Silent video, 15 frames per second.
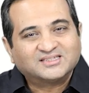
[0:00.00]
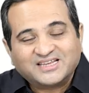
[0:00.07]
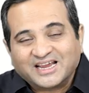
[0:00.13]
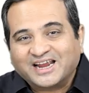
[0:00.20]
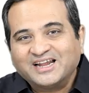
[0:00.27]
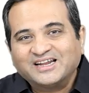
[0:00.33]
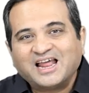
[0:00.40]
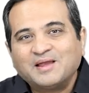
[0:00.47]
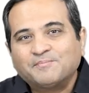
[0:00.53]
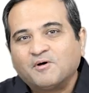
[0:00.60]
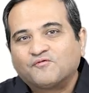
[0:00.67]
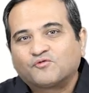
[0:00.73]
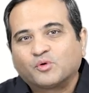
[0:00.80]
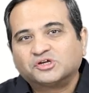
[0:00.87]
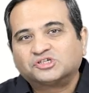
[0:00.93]
second type
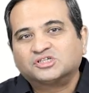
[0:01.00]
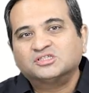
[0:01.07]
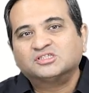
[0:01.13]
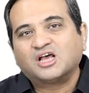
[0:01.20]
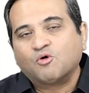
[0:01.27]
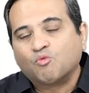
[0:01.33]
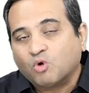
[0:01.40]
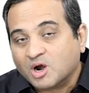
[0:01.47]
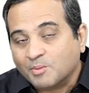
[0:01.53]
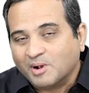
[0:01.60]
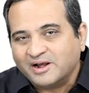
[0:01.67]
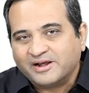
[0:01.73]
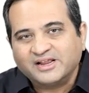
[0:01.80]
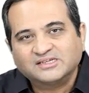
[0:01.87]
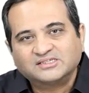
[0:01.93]
of questions are
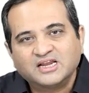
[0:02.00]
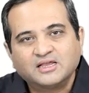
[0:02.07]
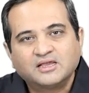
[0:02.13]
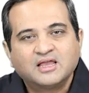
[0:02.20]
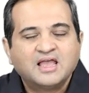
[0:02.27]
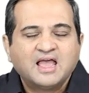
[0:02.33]
verbal reasoning.